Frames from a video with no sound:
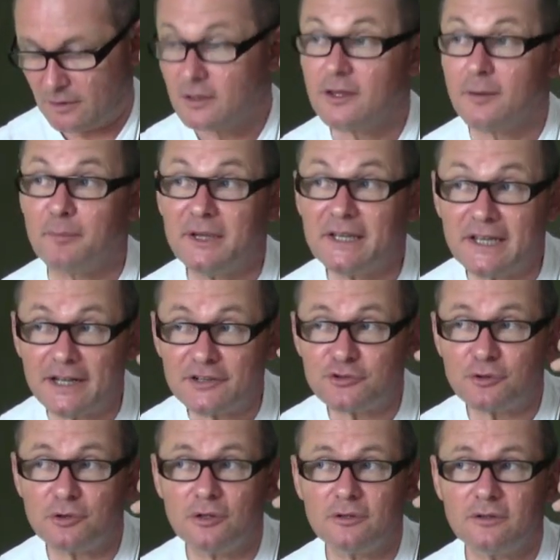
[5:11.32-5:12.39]
the B
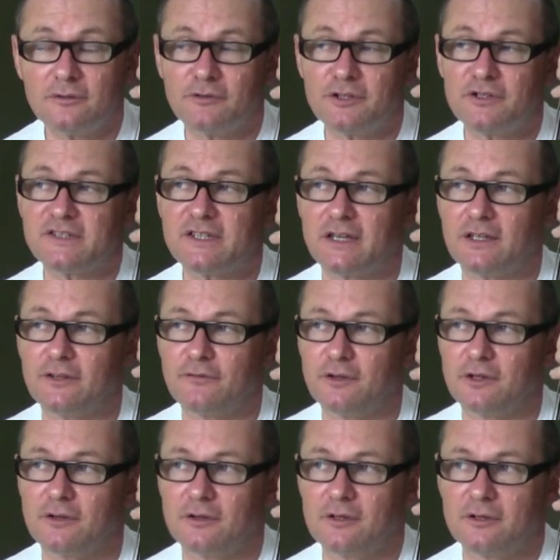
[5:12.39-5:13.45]
natural with your second
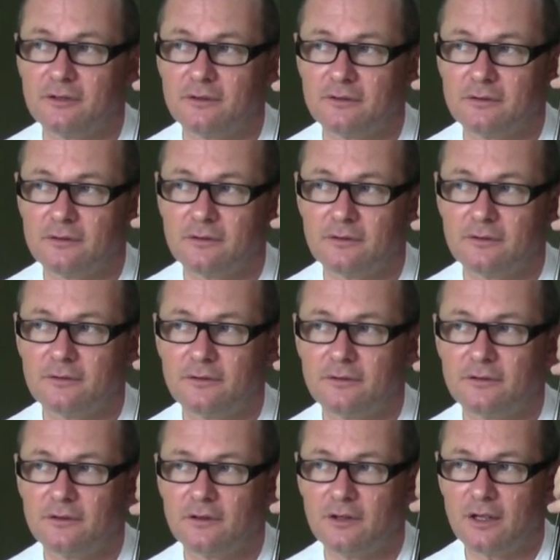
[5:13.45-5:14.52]
finger,
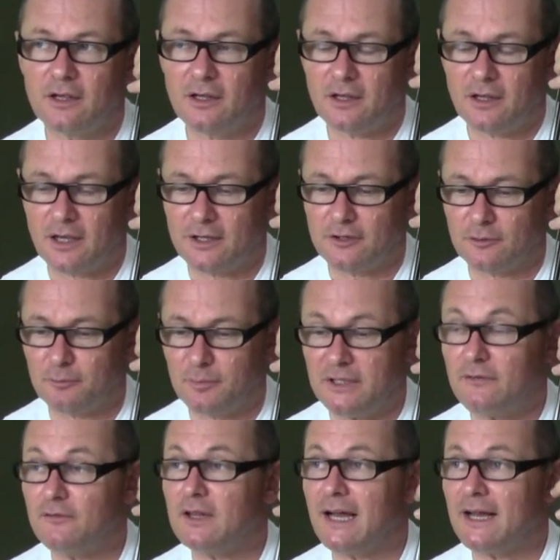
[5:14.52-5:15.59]
and your
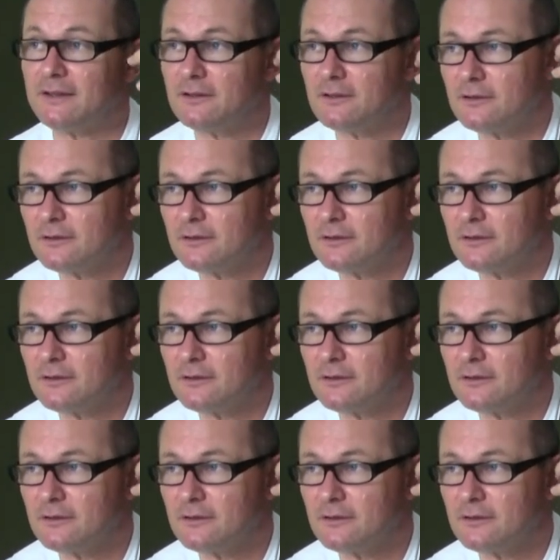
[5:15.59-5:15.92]
B flat